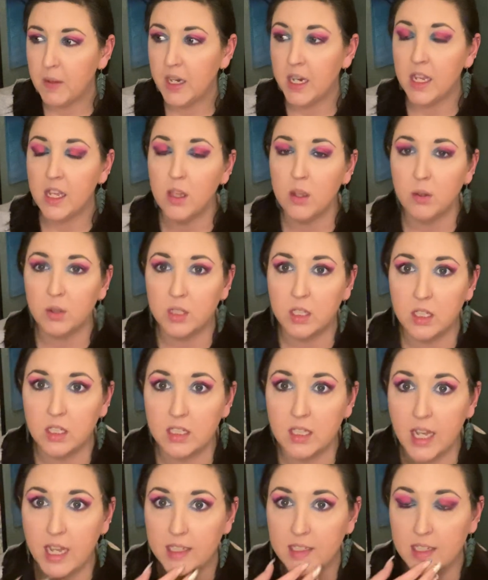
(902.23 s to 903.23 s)
and I use
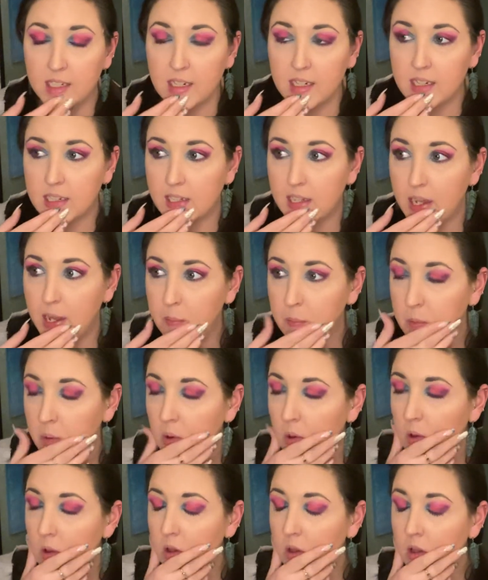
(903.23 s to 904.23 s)
this as an
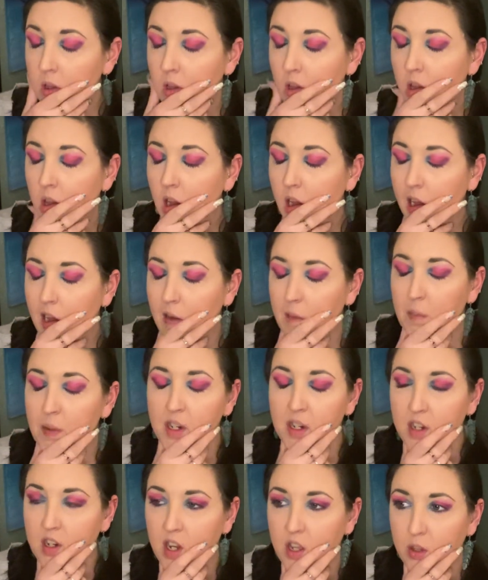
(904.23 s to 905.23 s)
example um, in
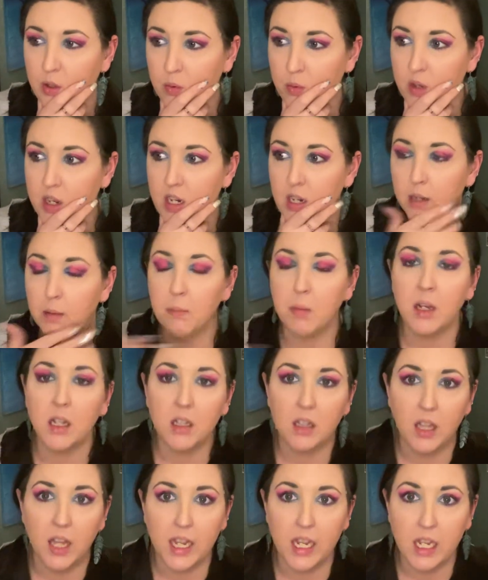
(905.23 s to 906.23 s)
another reading,
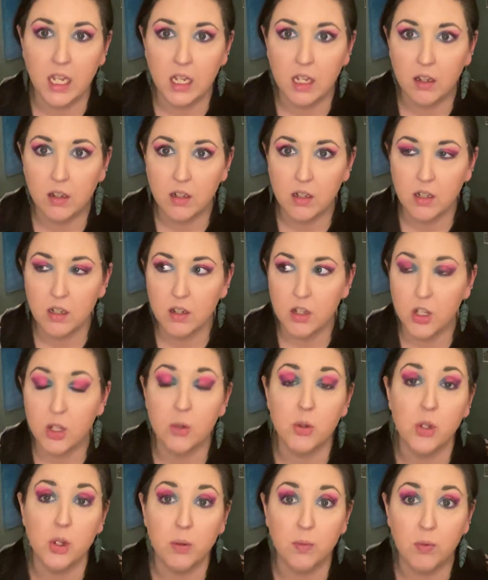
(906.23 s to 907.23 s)
but like
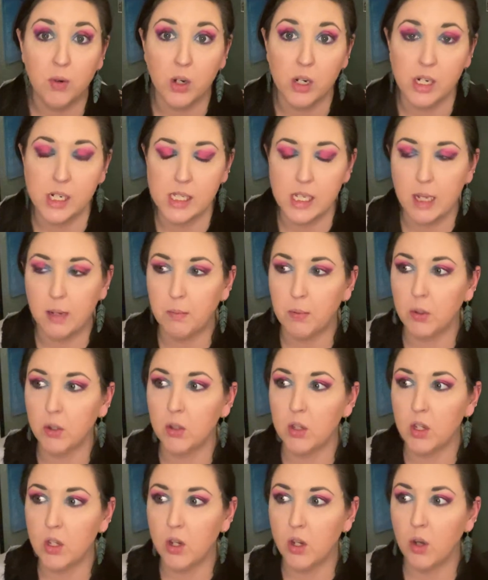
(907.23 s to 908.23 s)
YouTube, for example,
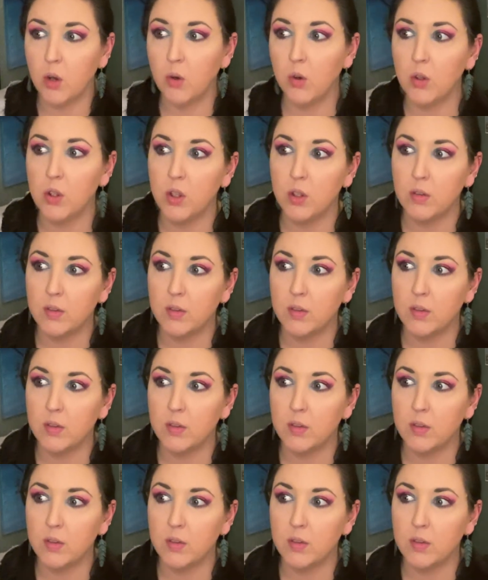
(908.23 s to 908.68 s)
you know,